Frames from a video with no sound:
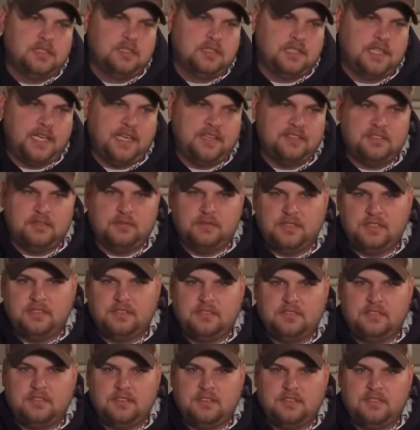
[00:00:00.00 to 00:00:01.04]
Can't
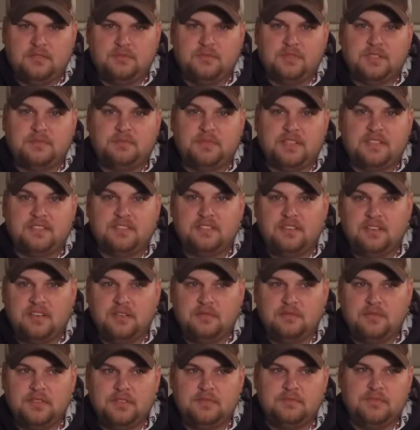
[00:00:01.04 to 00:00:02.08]
say so much about the
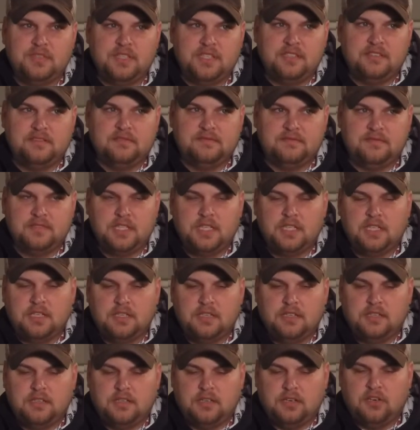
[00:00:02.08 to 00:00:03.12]
tournament, but
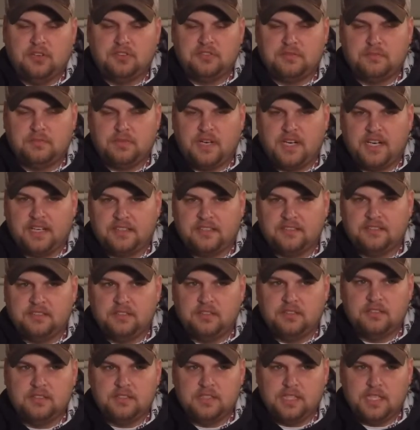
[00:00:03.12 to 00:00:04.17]
awesome practice.
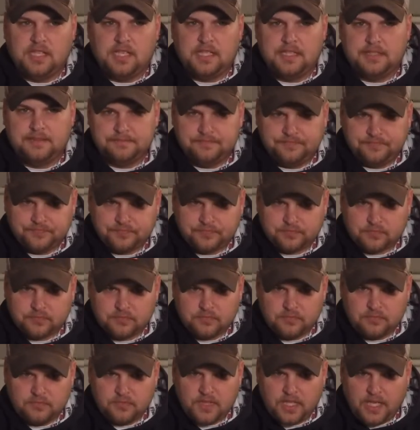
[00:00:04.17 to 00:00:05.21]
Learned a lot.
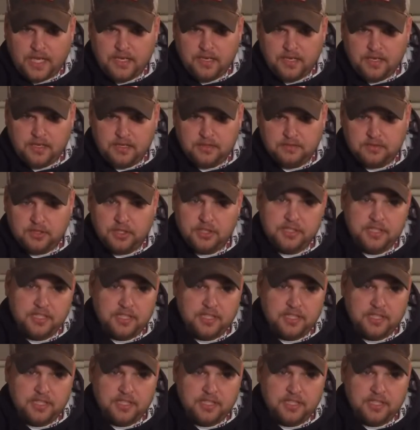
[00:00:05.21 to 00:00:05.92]
Learned a